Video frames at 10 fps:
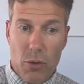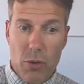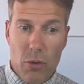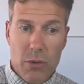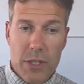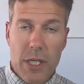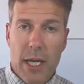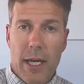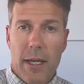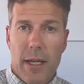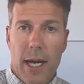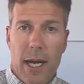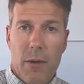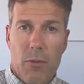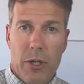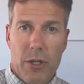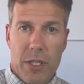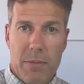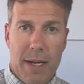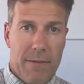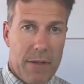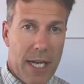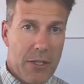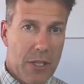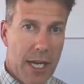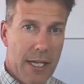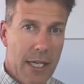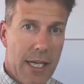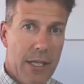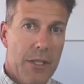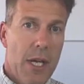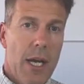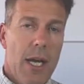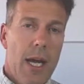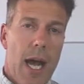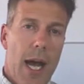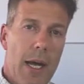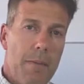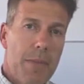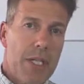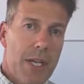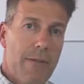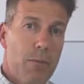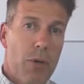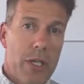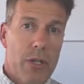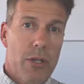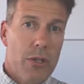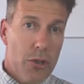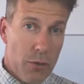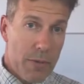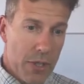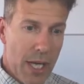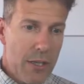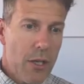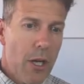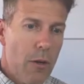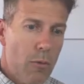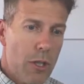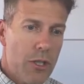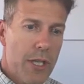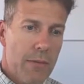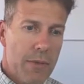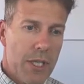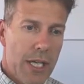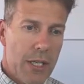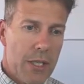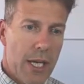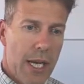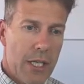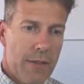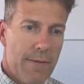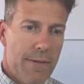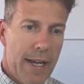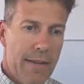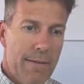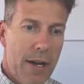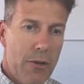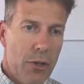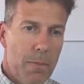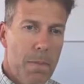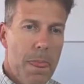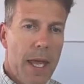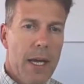on the All Ords, we could expect for the next 10 years 7.2%, which Tim sees as fair value.